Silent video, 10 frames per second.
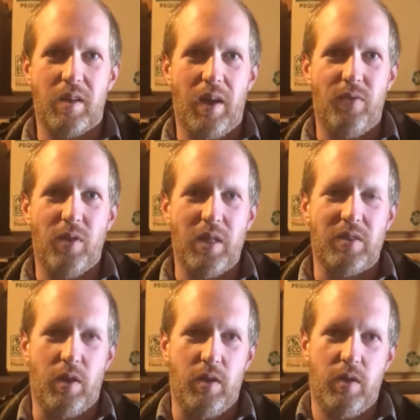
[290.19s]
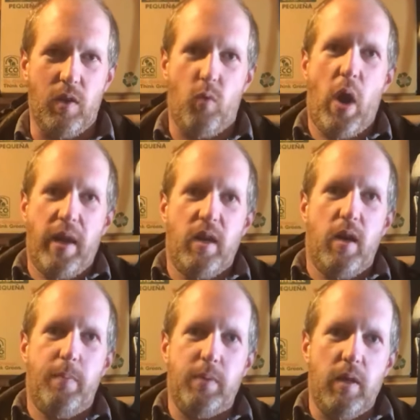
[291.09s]
I feel like they can ride
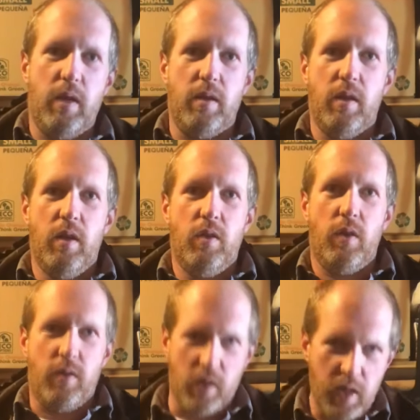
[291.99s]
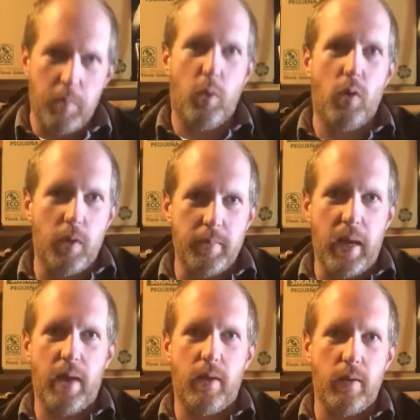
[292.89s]
up and then you have to keep pulling them
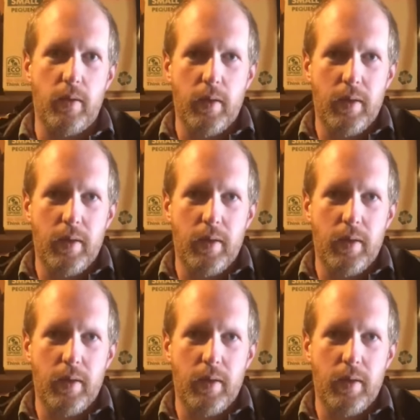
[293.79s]
down.